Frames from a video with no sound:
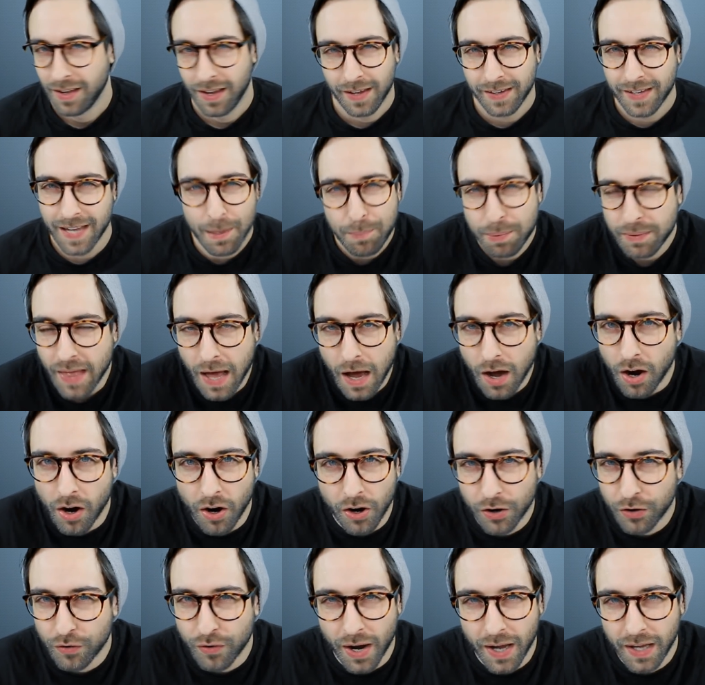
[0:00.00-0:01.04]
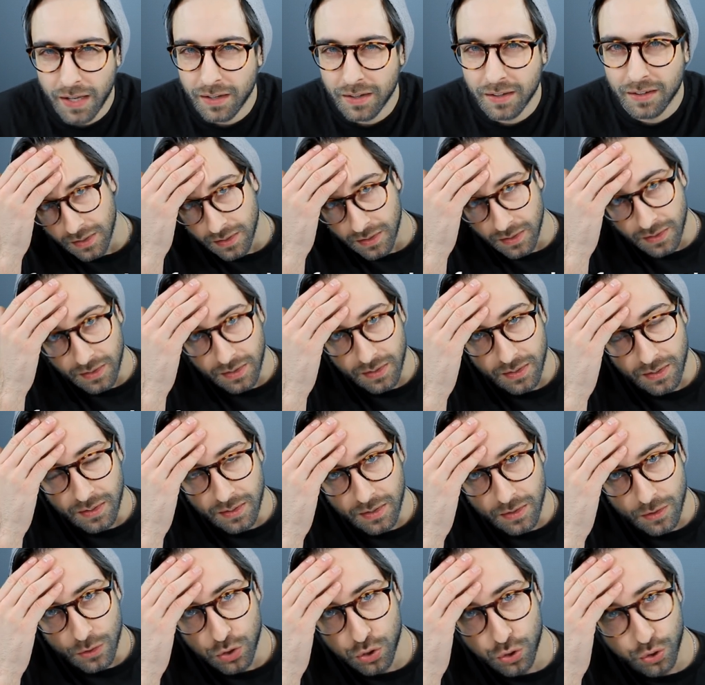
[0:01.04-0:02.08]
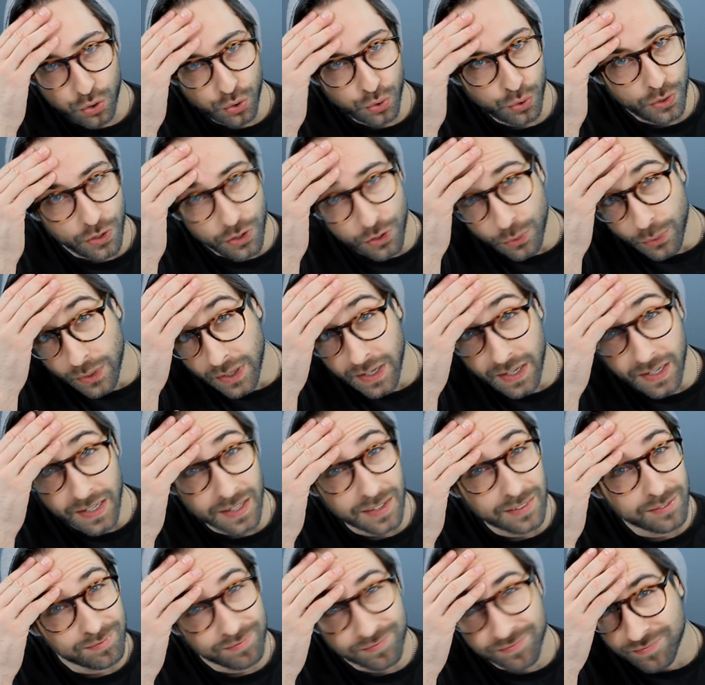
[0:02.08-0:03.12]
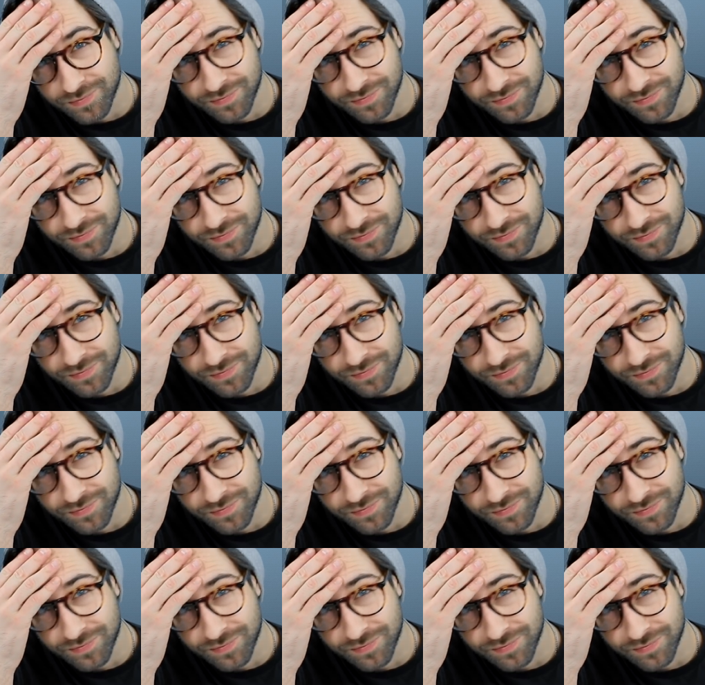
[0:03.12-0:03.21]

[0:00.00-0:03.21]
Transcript: Can't be that hard, right? You idiot.